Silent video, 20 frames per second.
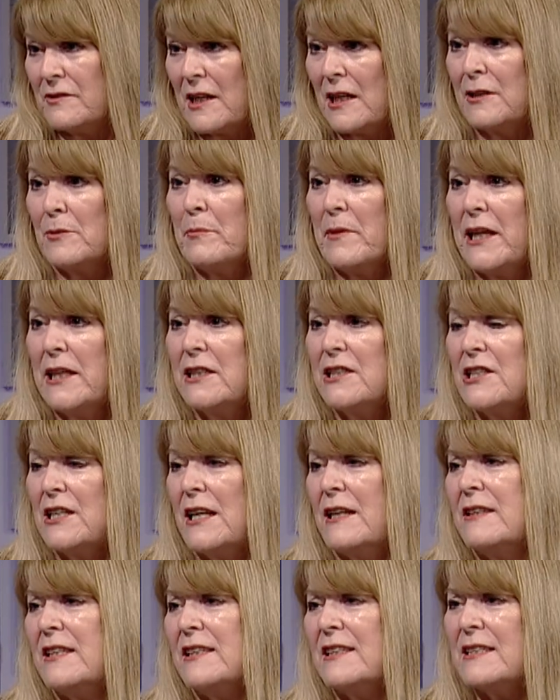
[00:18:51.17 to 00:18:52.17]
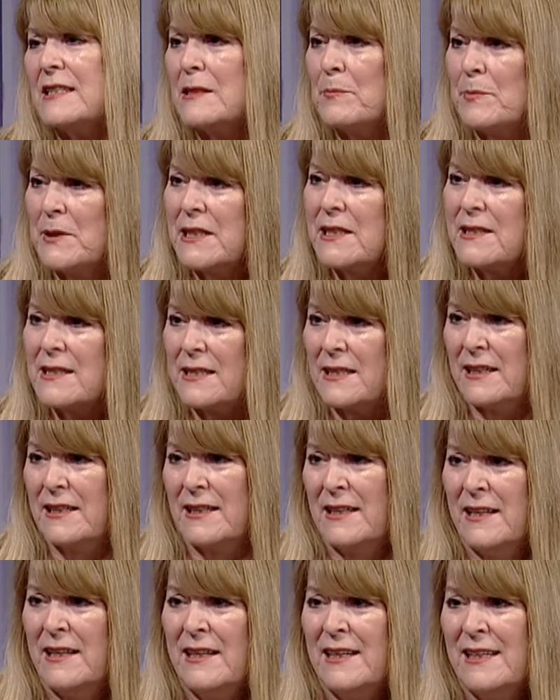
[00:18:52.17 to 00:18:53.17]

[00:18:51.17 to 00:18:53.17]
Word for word: how to manage it. I um, think that's the biggest thing.